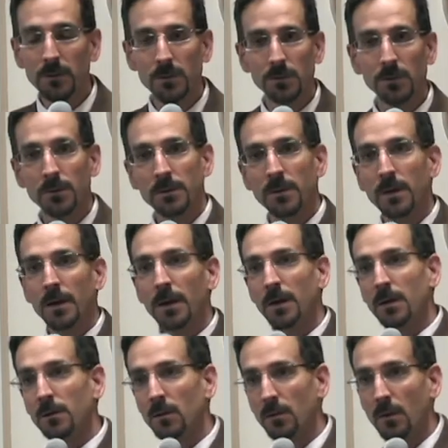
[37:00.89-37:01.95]
schools.
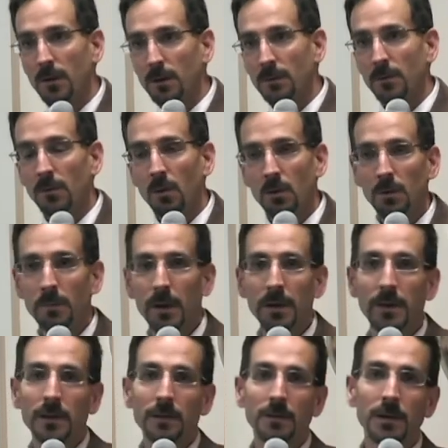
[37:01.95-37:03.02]
So local, local
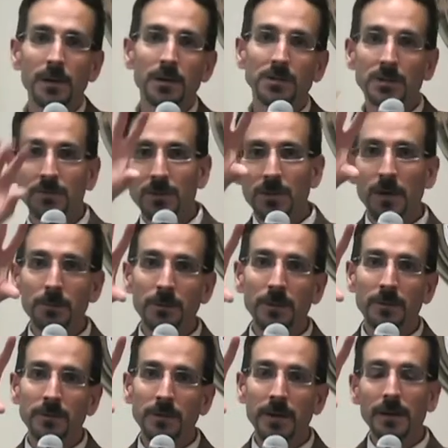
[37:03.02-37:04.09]
money shifted up to
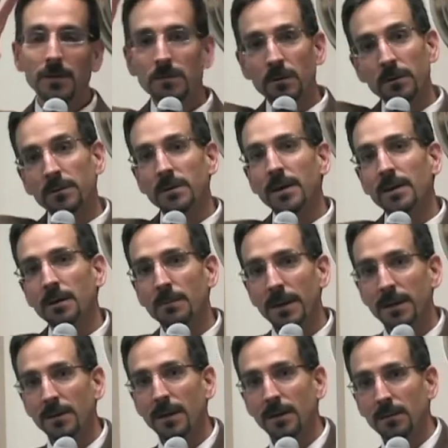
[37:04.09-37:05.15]
the state so the state can
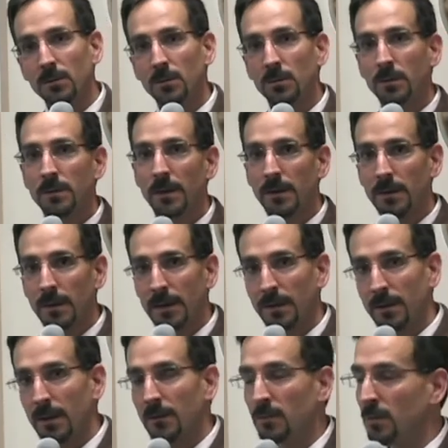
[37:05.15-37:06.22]
maintain schools at a, at
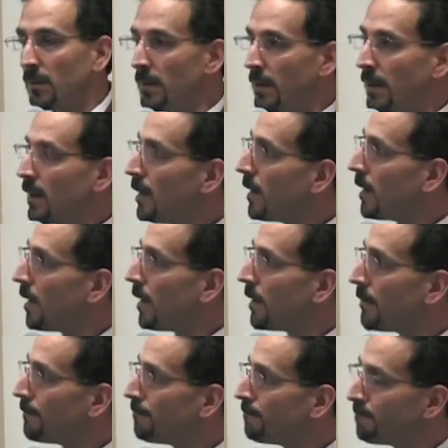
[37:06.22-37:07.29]
a level
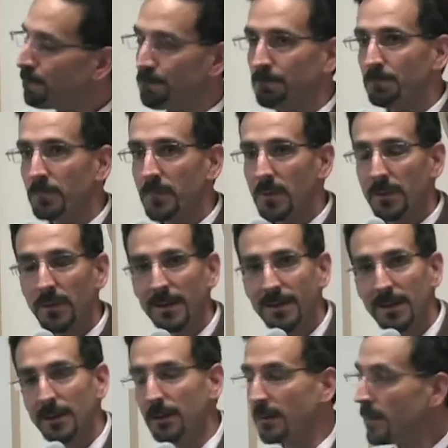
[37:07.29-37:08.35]
um, that they
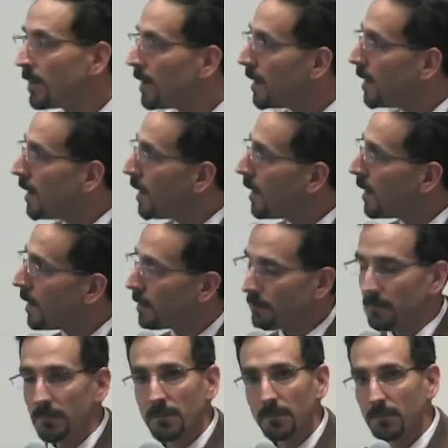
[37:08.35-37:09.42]
needed. Uh,
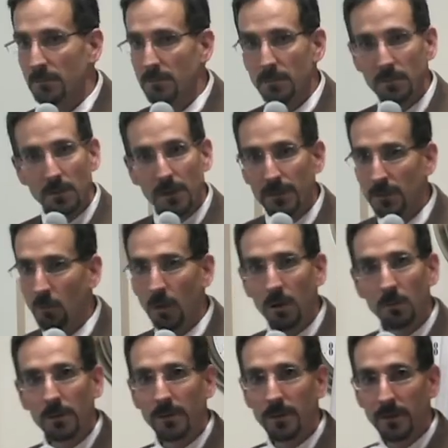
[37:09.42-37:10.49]
nothing
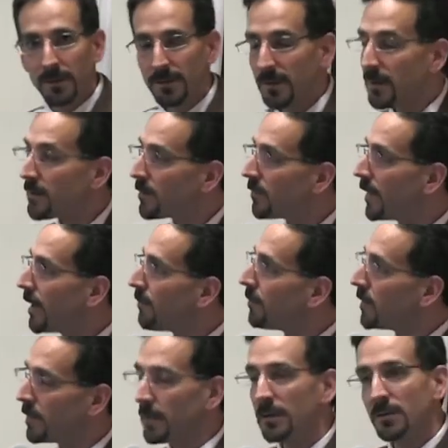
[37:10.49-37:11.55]
wrong with the intent of that,
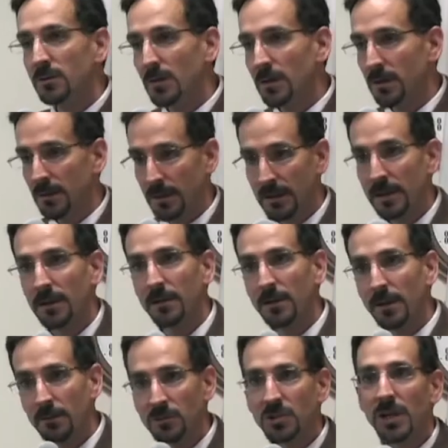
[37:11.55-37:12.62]
but it, it, again,
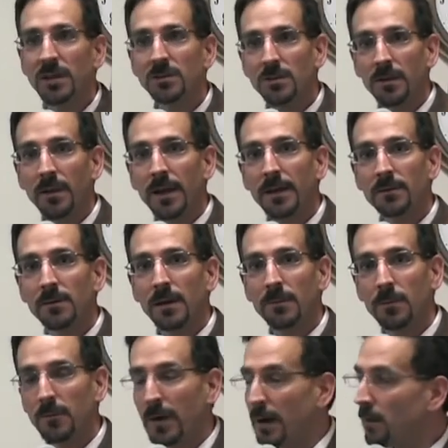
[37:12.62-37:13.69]
another change in the
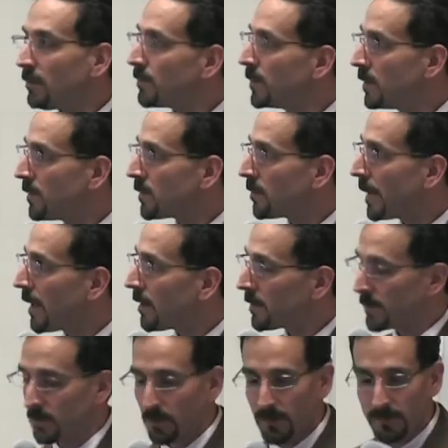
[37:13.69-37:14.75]
landscape of how
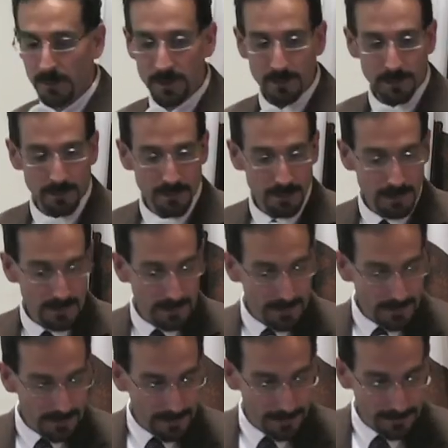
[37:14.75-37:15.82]
municipalities were funded.
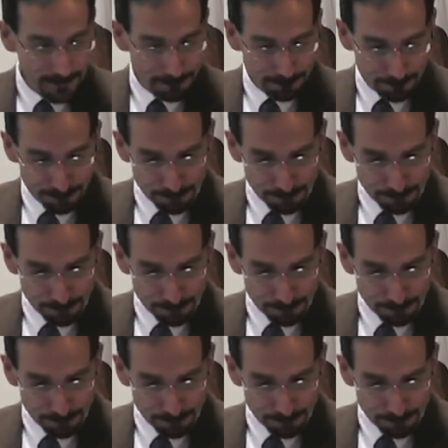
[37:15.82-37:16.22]
Um,